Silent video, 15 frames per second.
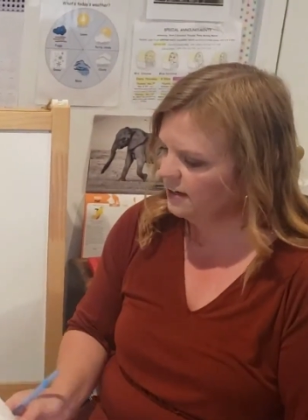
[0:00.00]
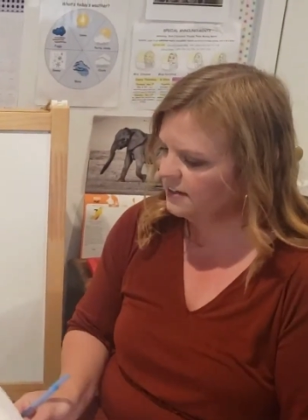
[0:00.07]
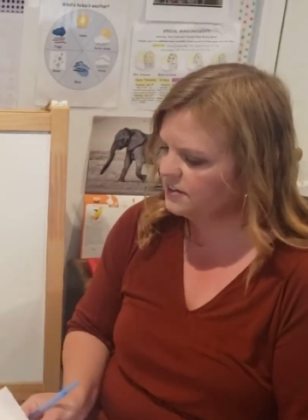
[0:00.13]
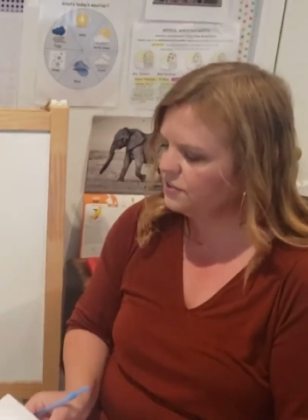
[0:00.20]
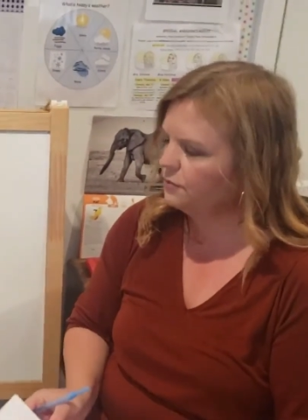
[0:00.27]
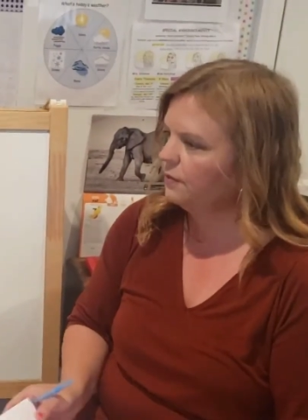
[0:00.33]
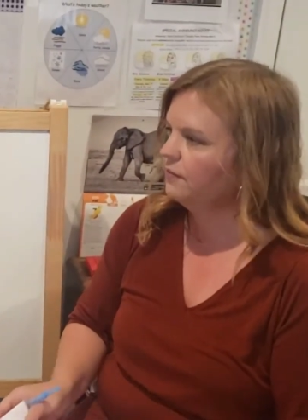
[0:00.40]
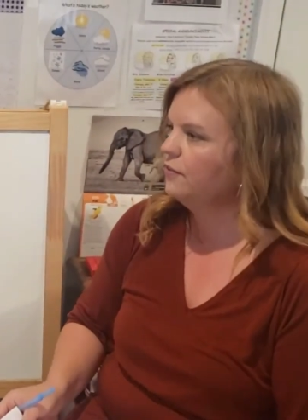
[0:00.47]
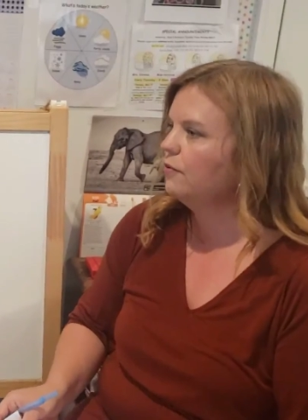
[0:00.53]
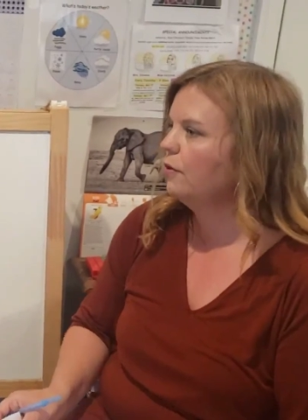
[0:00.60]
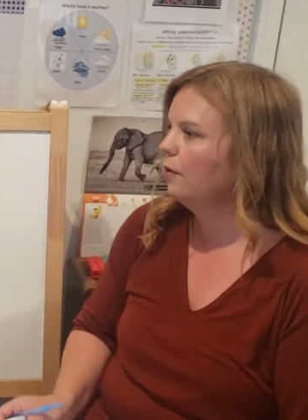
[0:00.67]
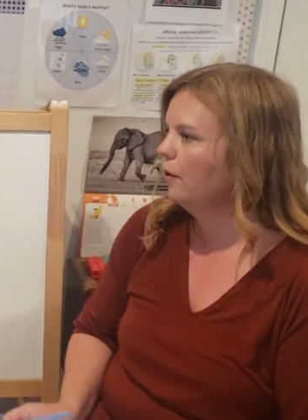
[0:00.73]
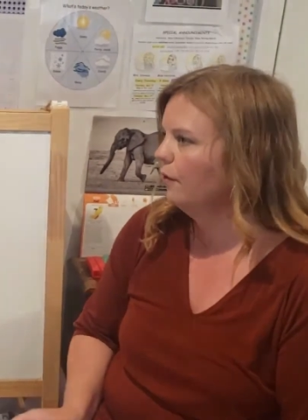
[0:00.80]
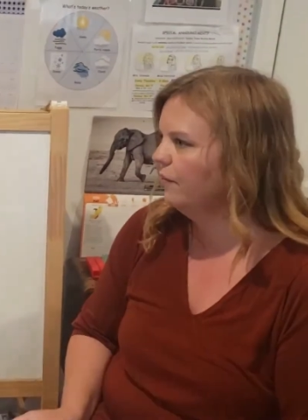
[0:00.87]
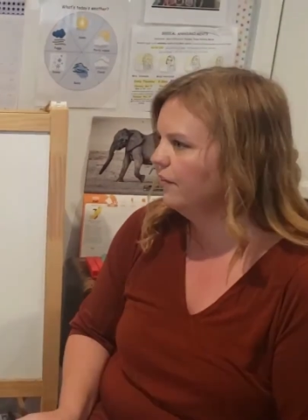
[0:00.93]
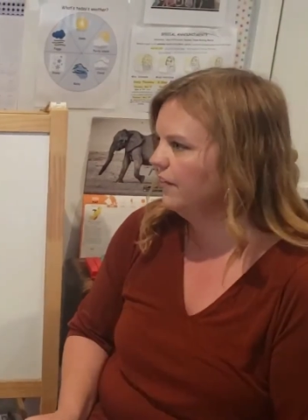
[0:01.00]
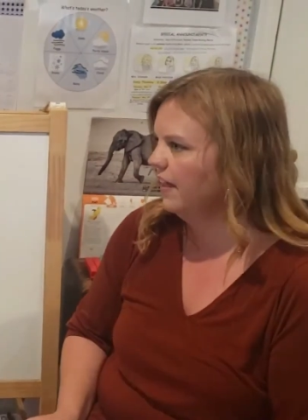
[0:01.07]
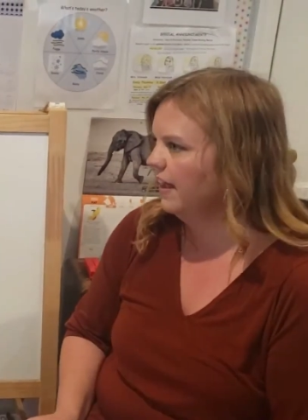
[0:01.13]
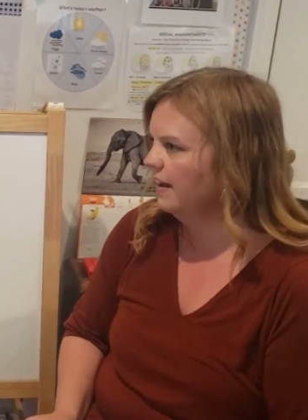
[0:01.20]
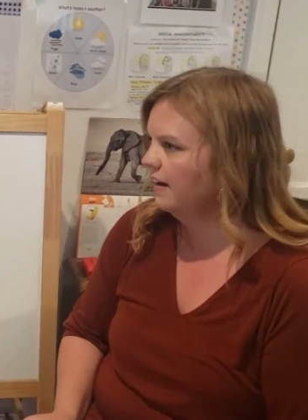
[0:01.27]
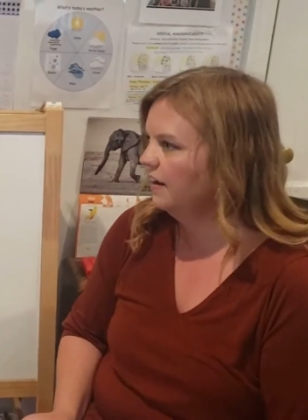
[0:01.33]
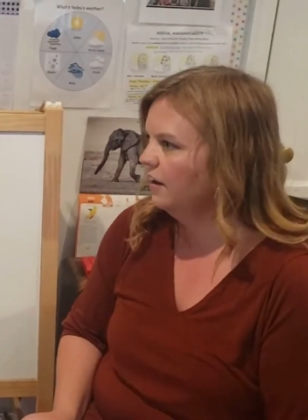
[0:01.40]
So if you go over
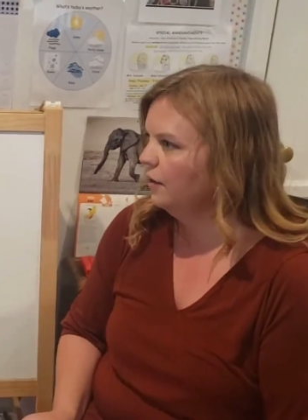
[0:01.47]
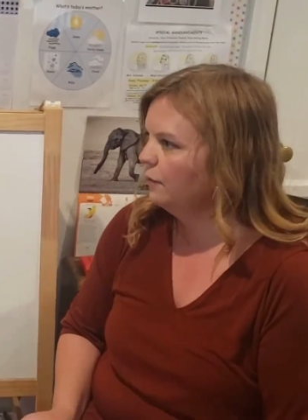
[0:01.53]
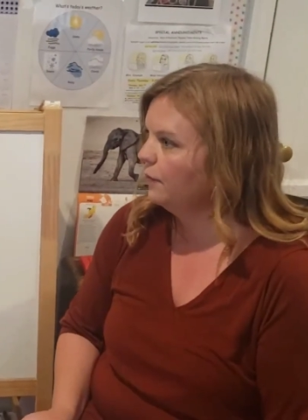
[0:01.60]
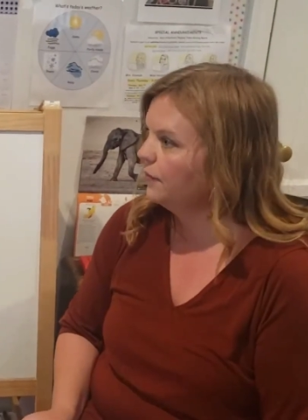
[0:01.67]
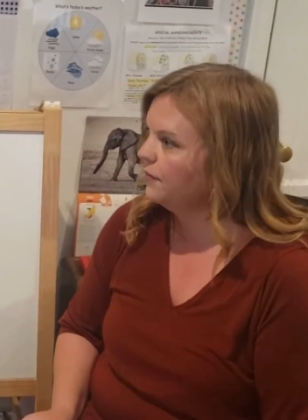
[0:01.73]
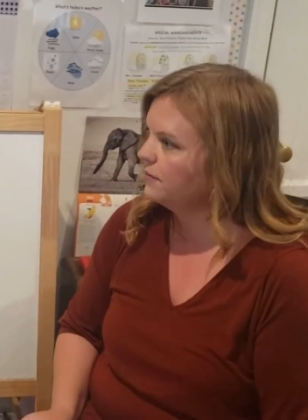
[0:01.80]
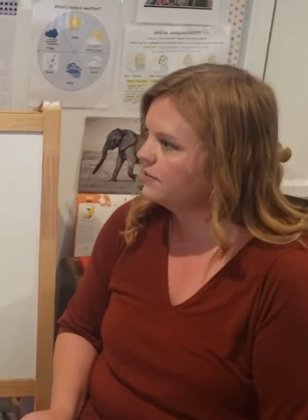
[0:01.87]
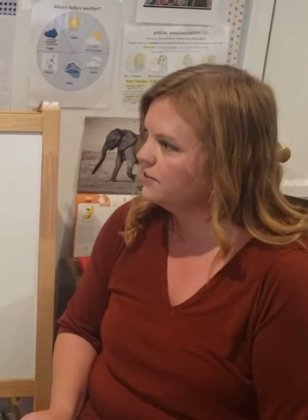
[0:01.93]
that with your